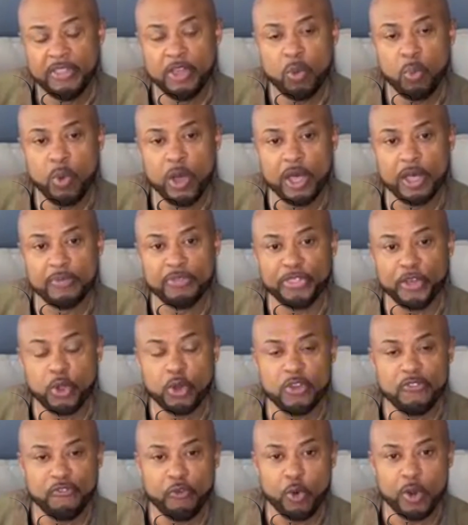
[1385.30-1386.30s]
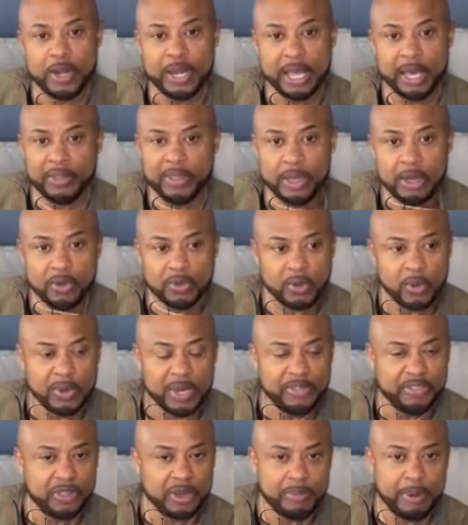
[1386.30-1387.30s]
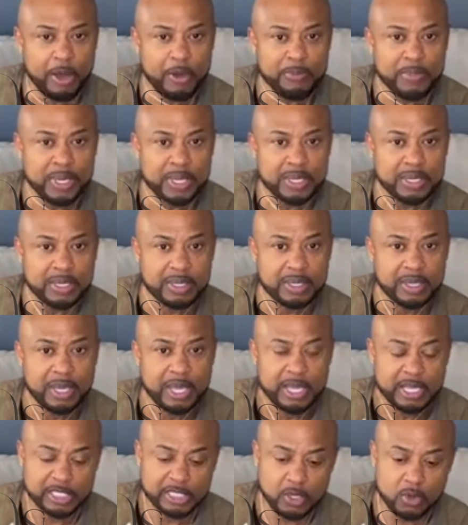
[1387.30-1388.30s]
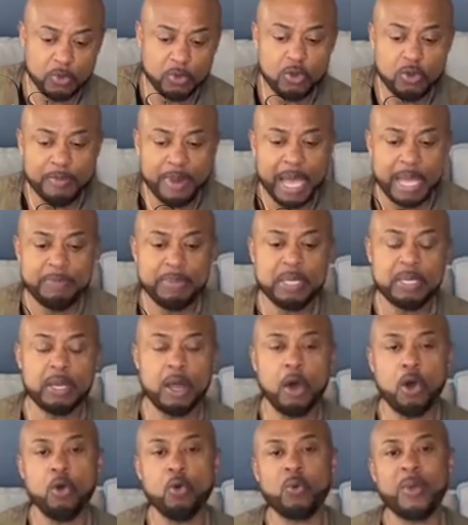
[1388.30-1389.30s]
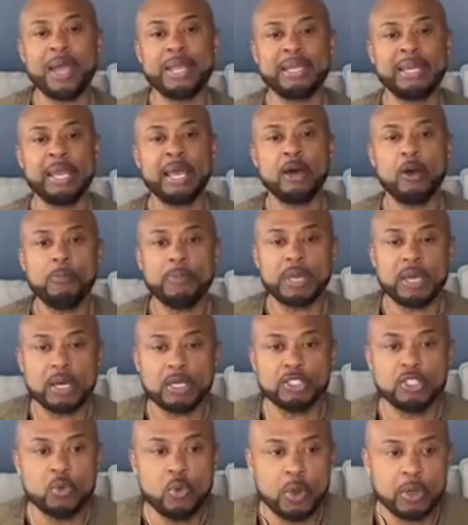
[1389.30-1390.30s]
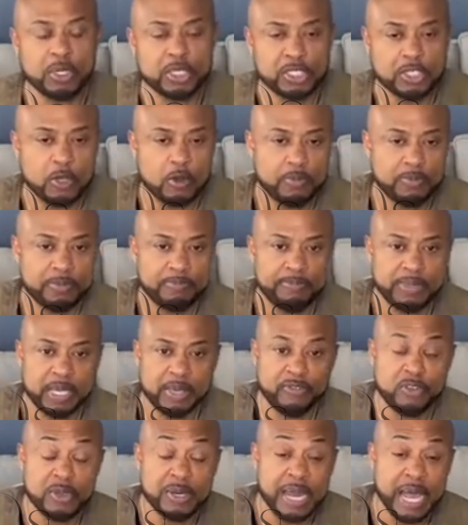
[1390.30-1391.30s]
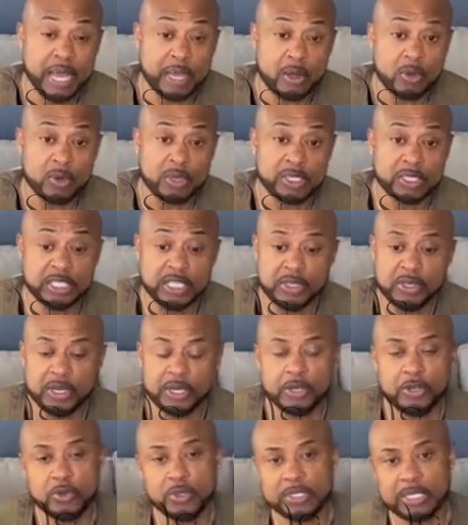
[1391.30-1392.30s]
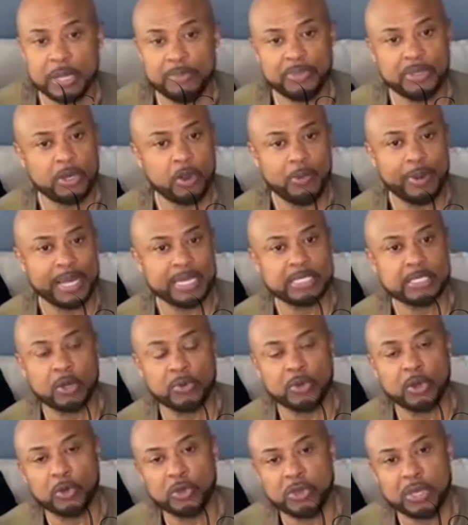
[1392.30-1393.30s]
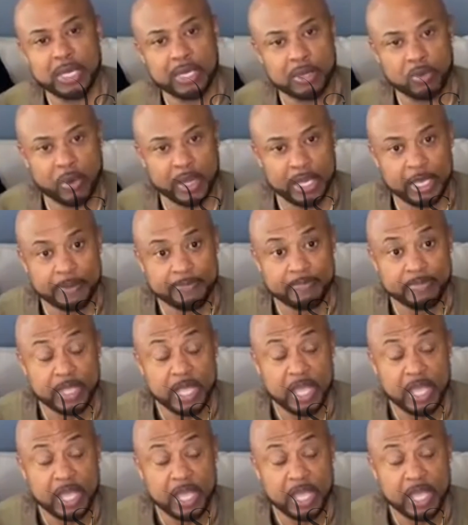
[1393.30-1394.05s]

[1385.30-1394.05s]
They're 34 now. They don't know nothing about me. So you might be known right now because you were on the show. If you're not going to continue to do something, nobody's going to know you anyway.